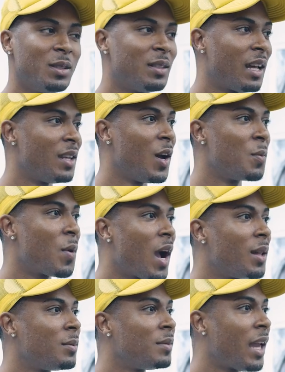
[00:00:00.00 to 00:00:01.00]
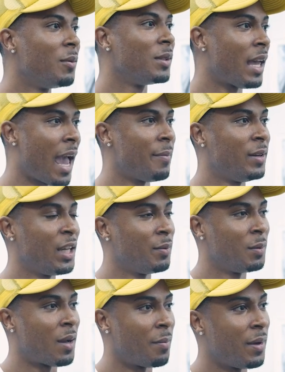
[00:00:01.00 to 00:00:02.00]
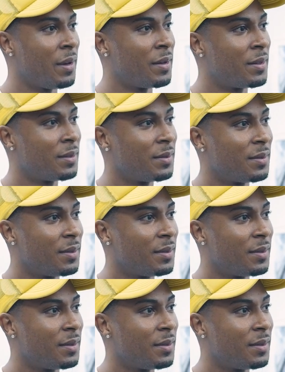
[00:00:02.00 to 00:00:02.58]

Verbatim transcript: was not no problem. They was happy to give me my mail.